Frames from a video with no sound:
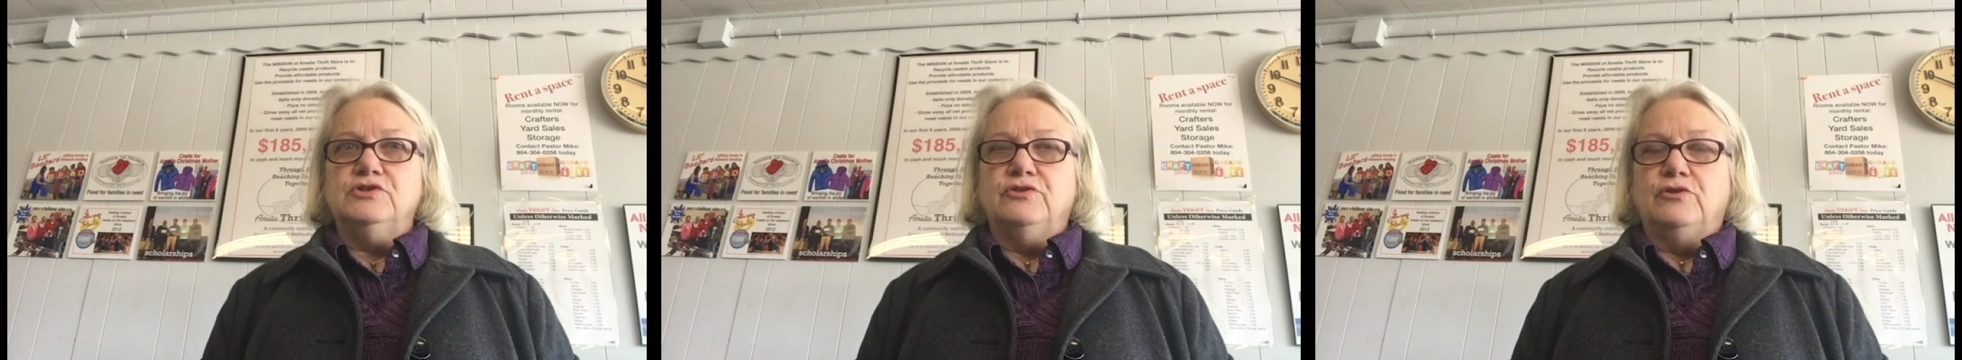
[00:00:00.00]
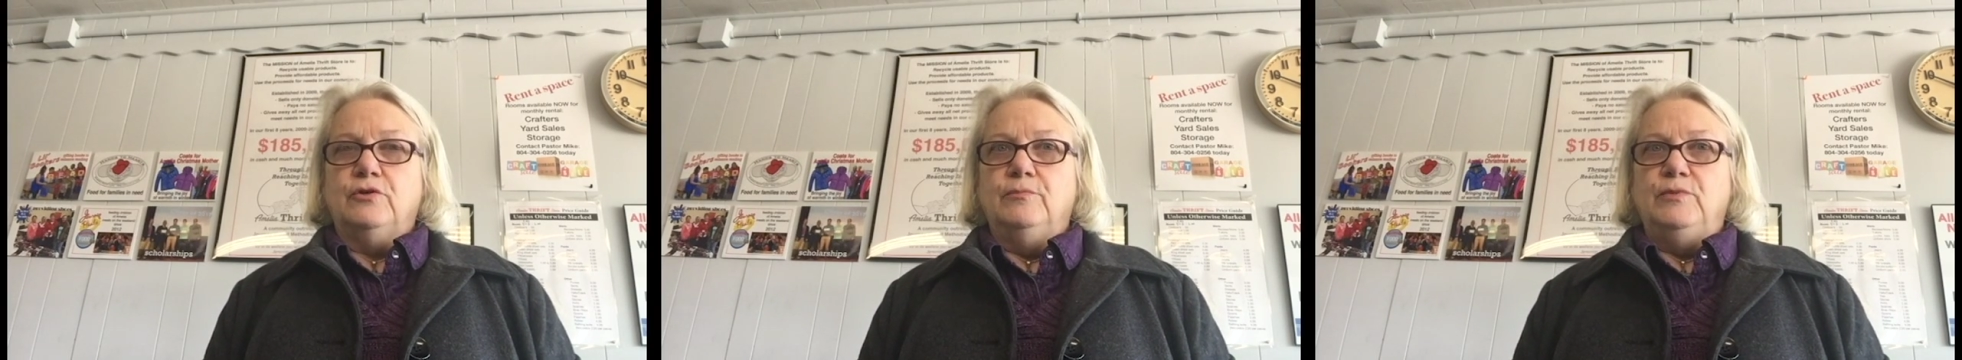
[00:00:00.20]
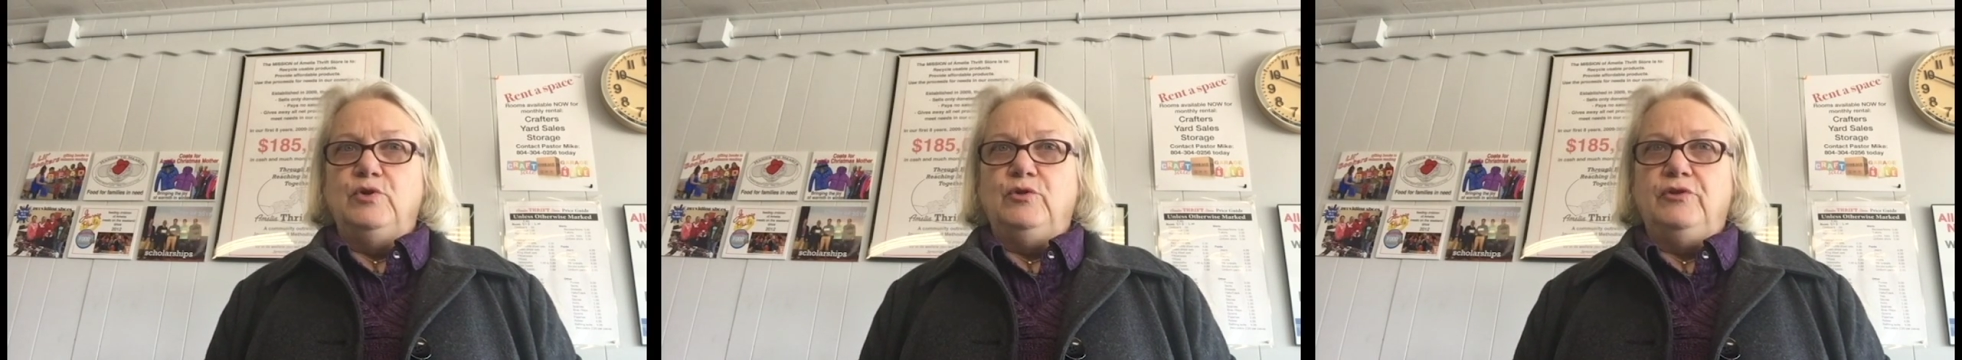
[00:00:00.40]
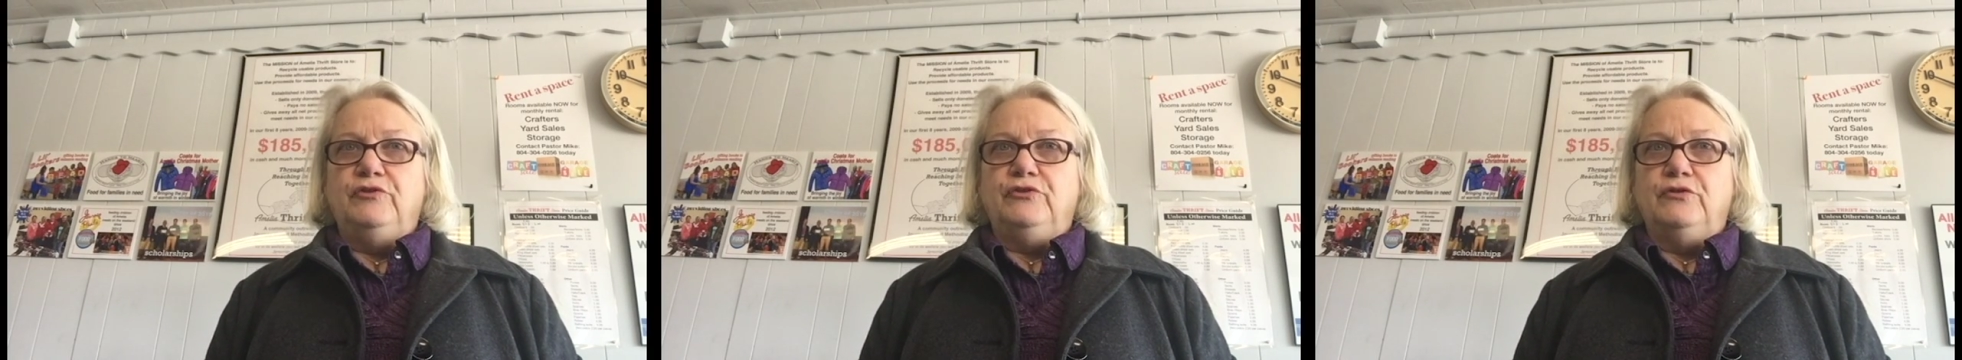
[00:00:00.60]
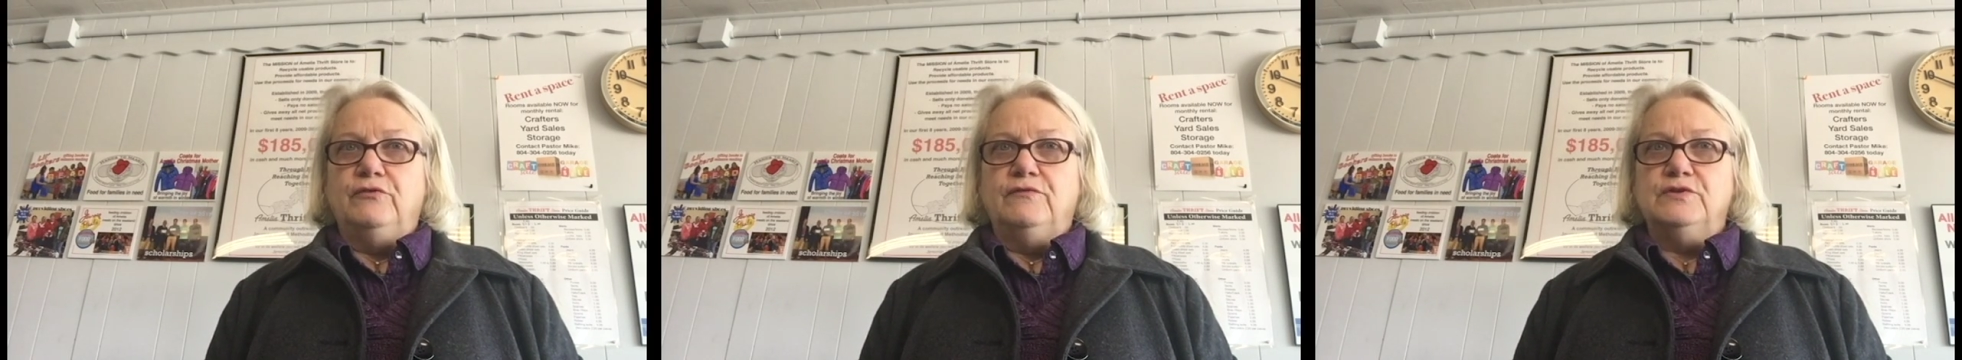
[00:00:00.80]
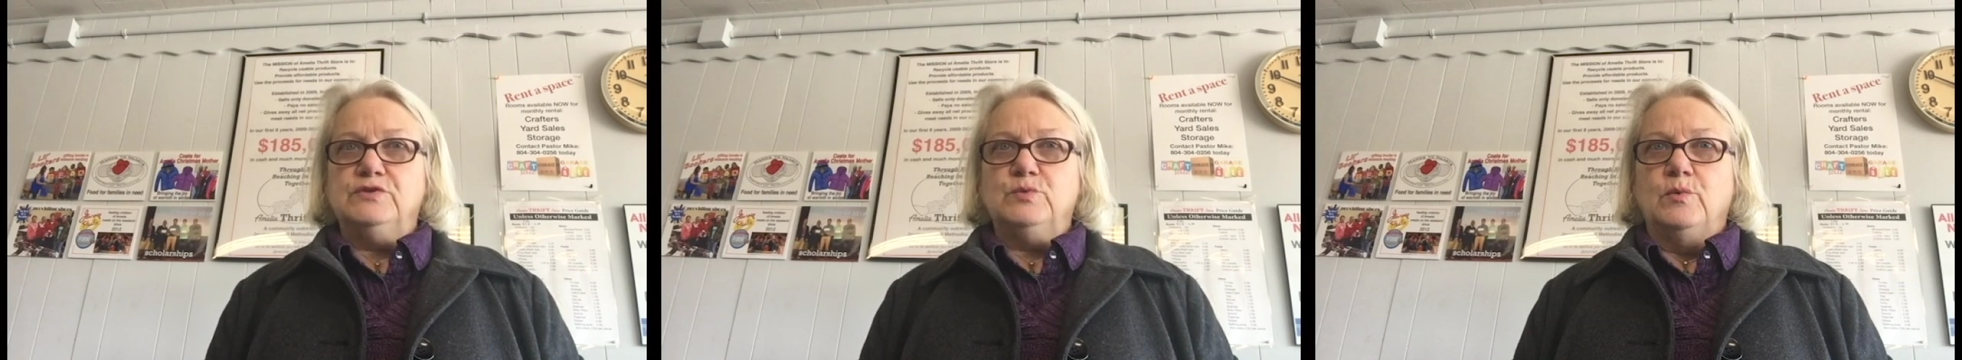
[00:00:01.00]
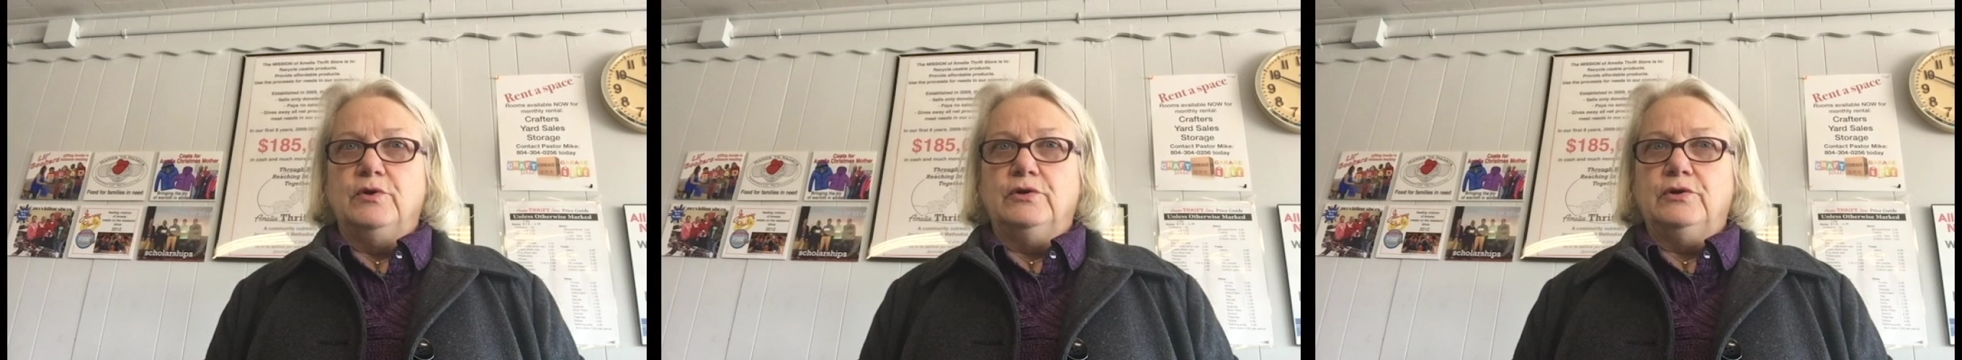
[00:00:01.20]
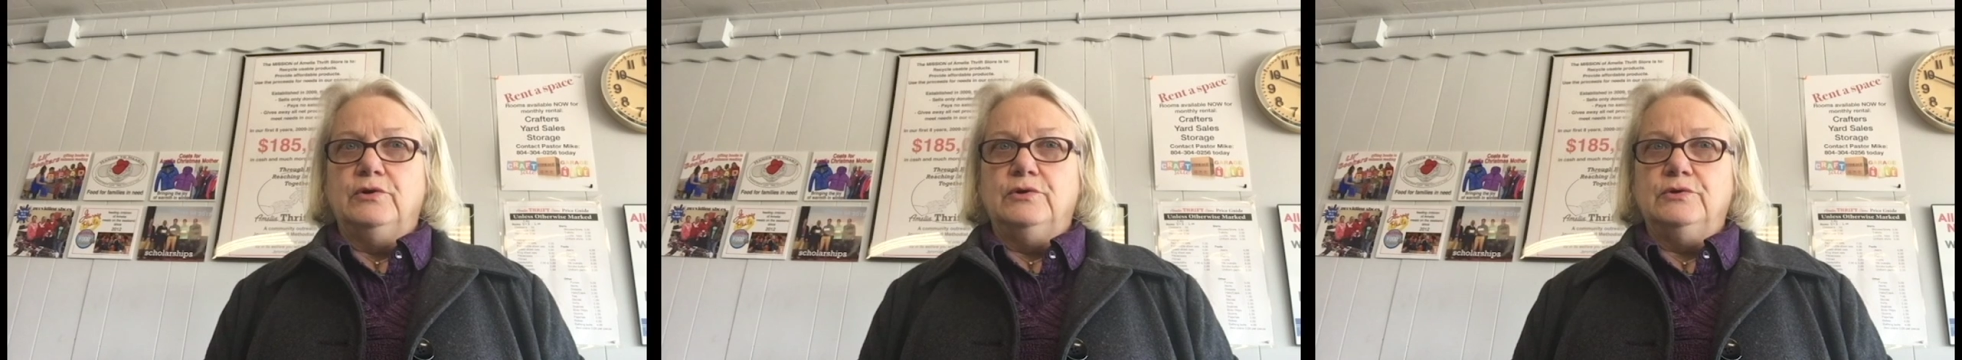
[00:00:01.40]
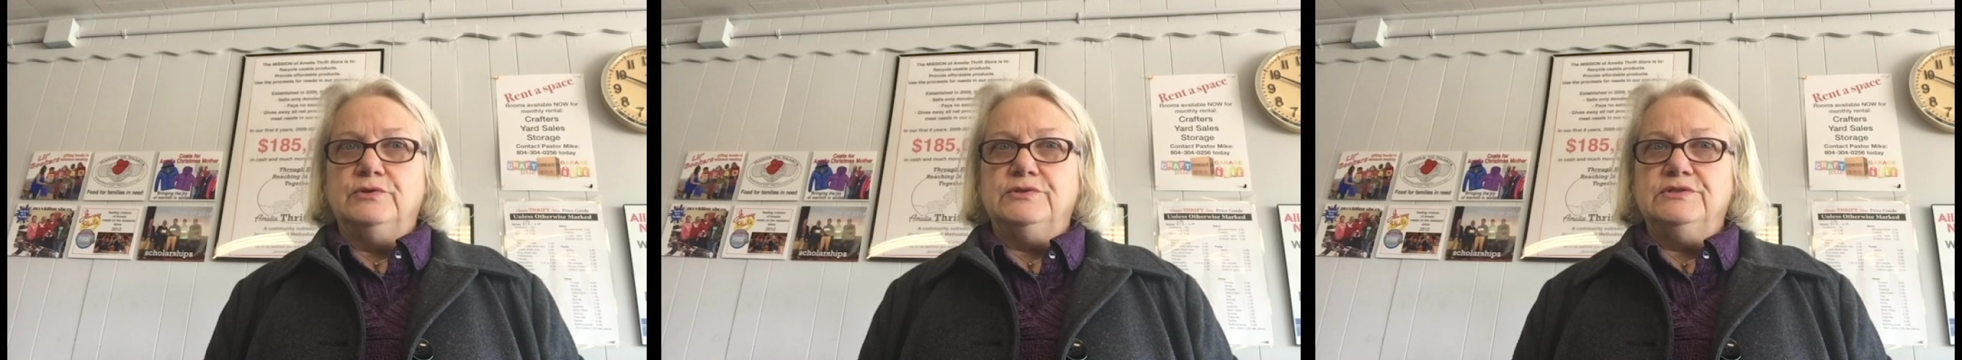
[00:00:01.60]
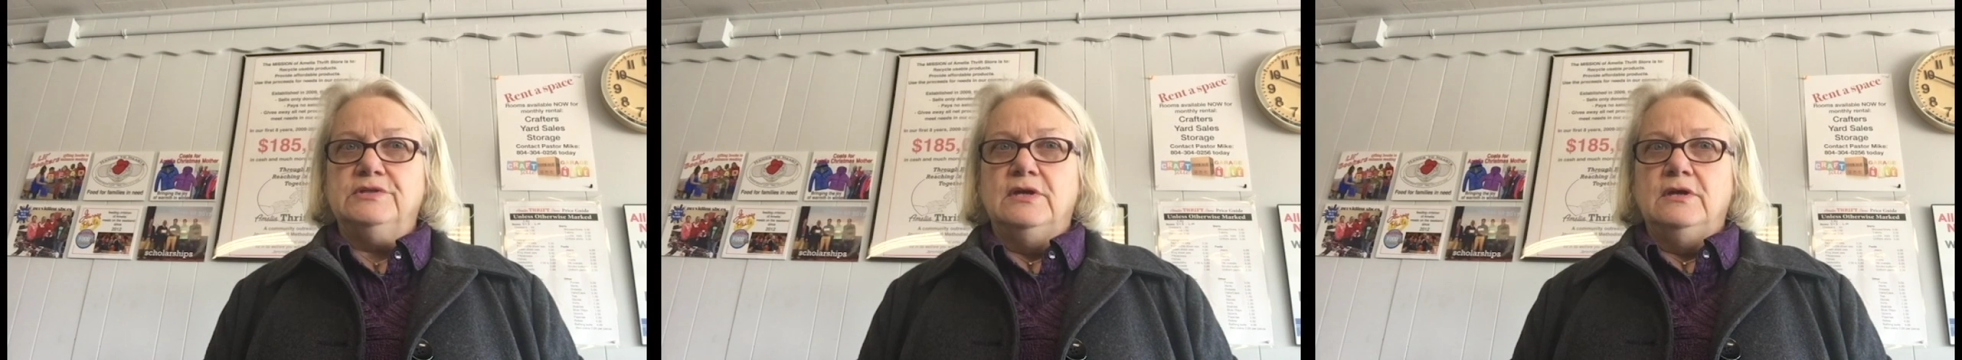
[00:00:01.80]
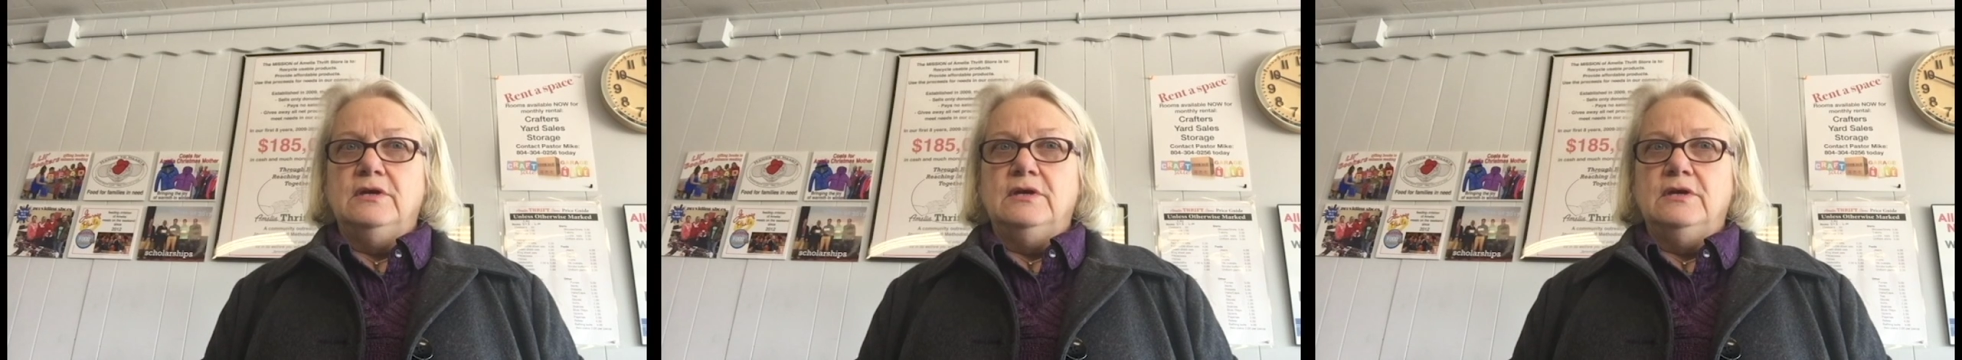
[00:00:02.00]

the community service workers